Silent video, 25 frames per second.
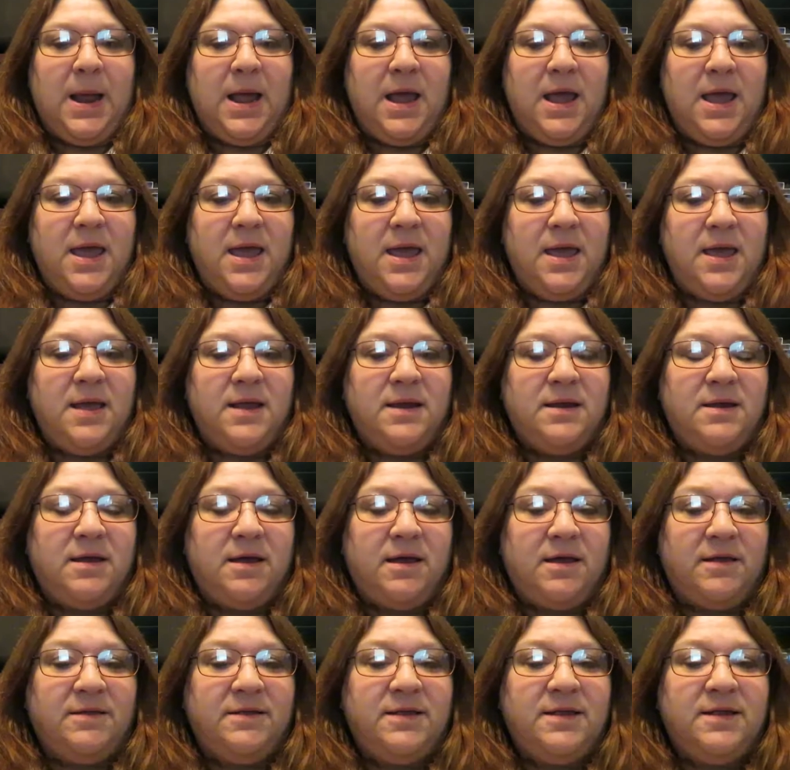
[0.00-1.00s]
and
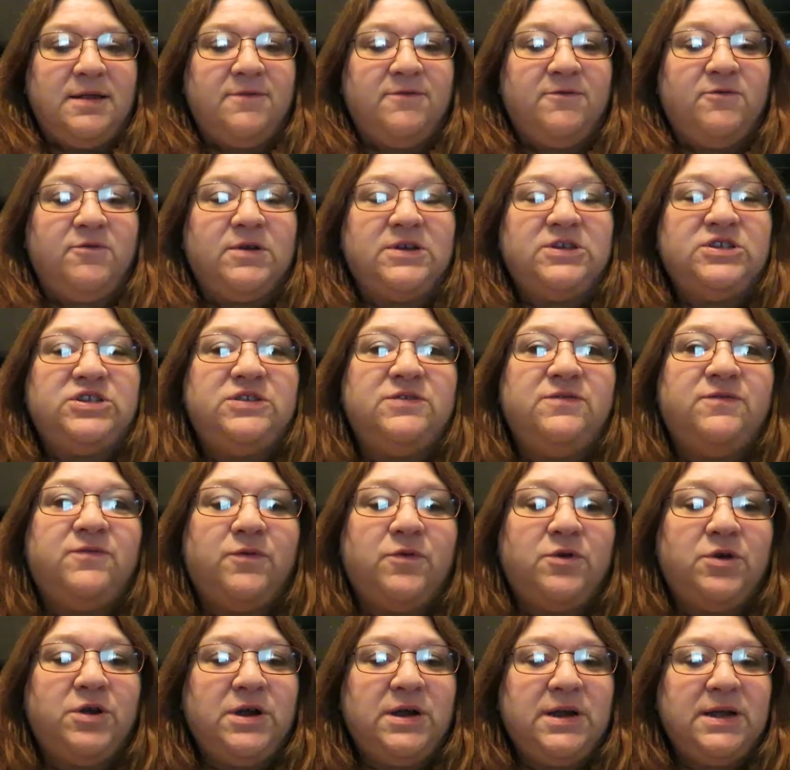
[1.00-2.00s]
uh, question
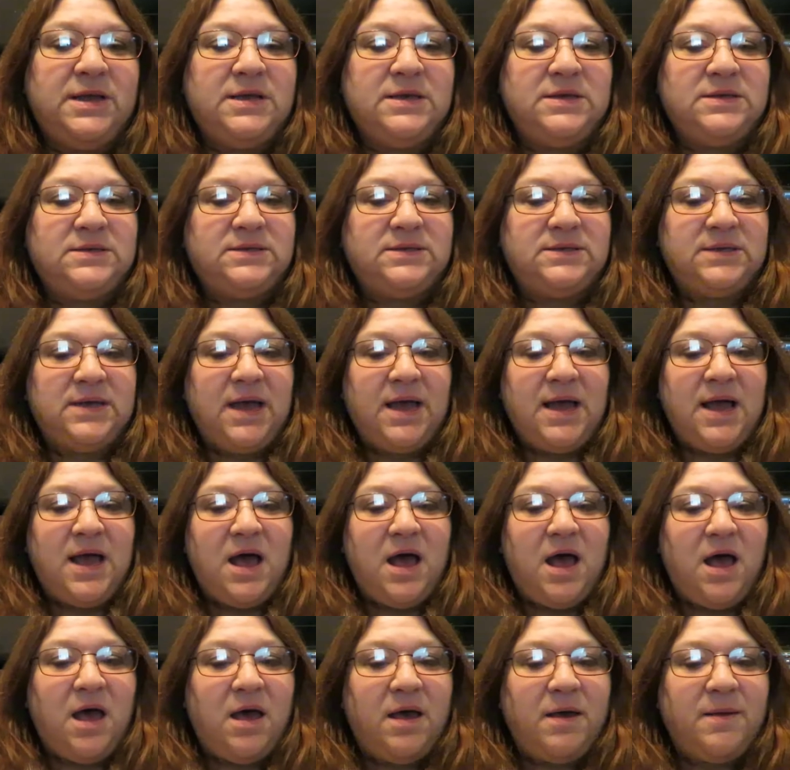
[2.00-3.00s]
four is
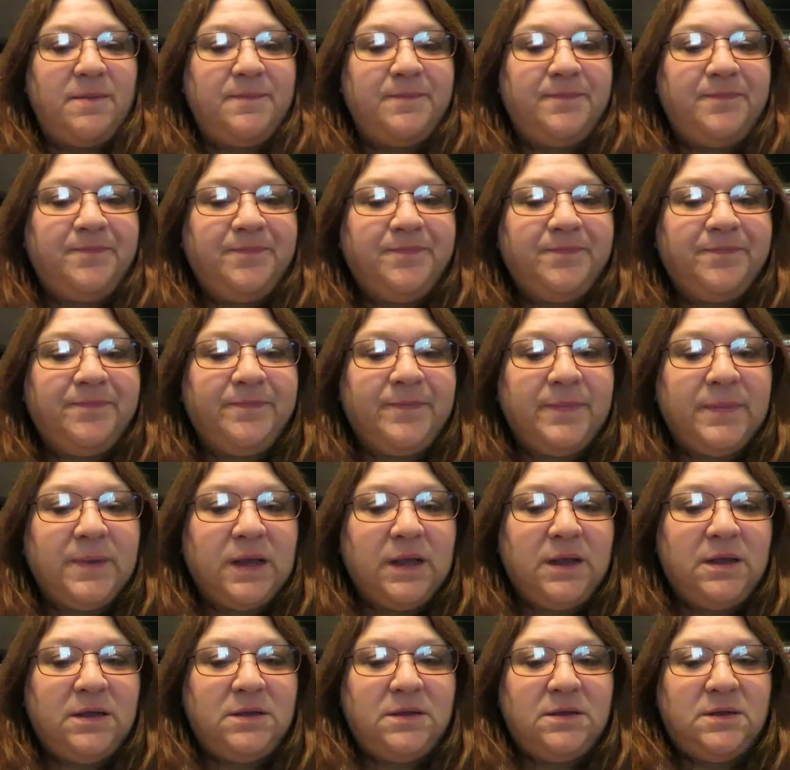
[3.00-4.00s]
um,
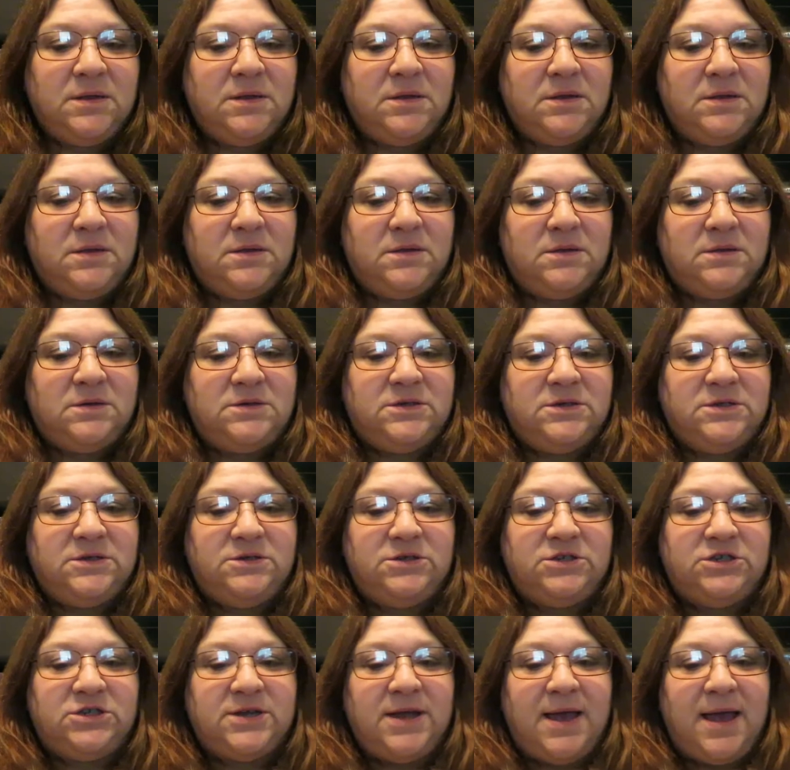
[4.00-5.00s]
do
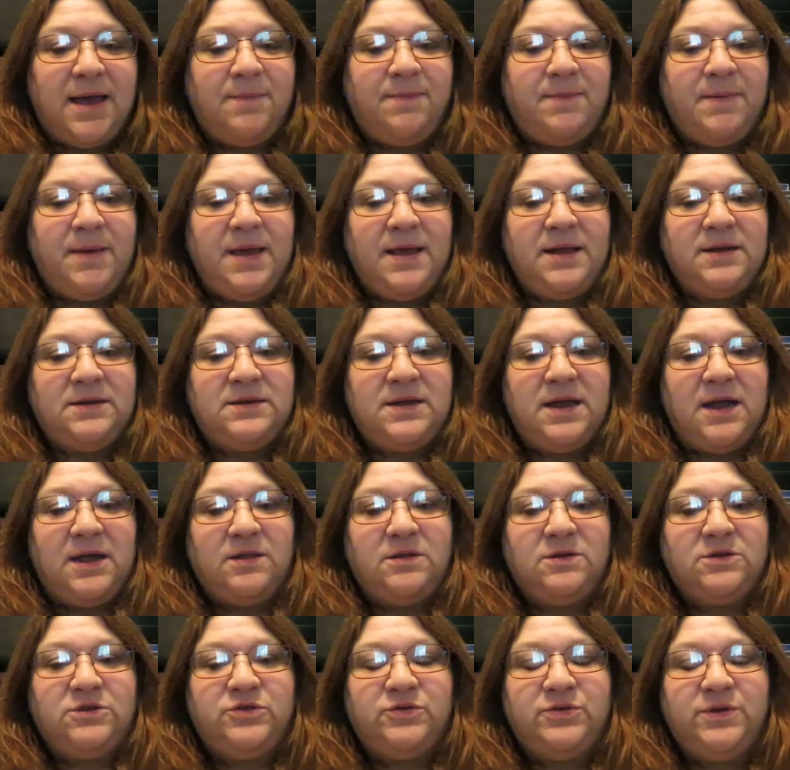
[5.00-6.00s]
you shop at
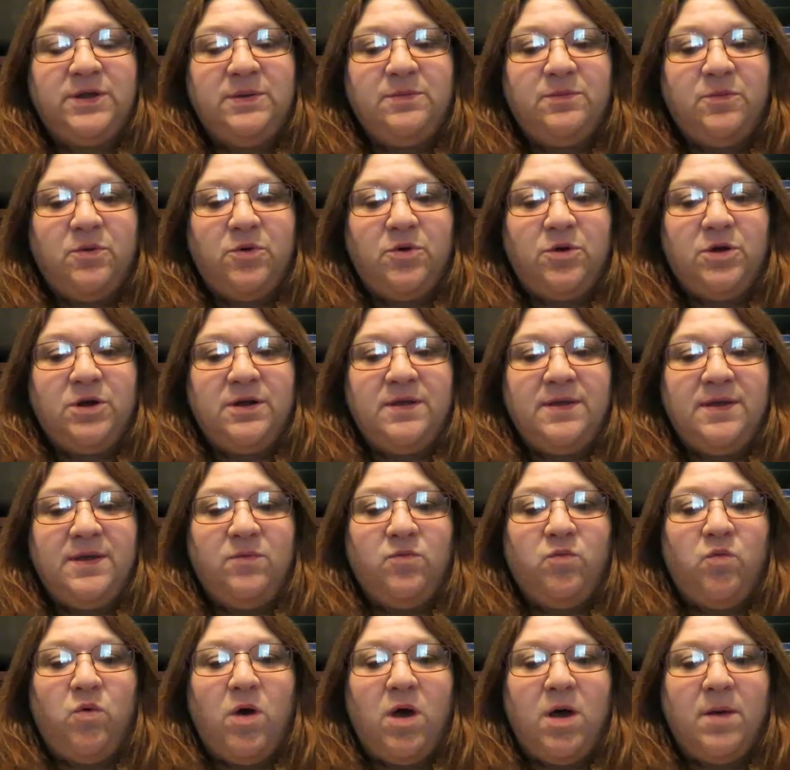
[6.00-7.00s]
Dollar Tree more
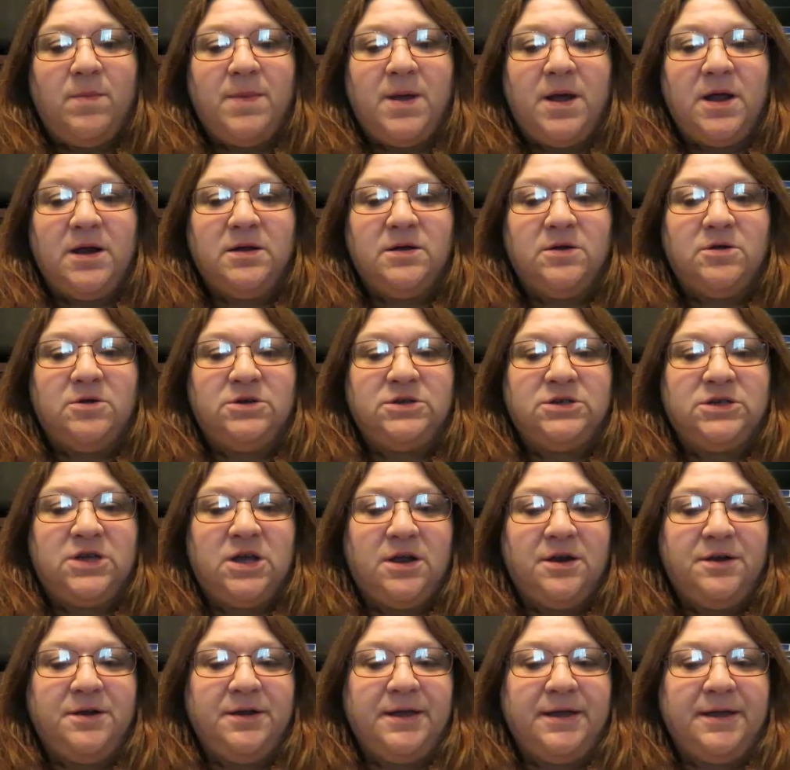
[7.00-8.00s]
than Walmart or
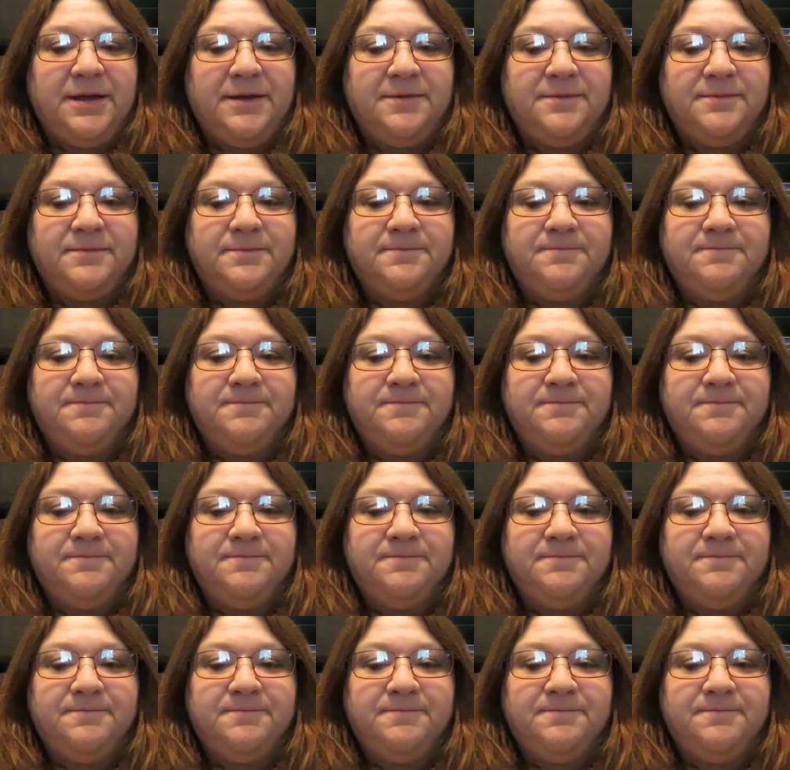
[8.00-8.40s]
Target?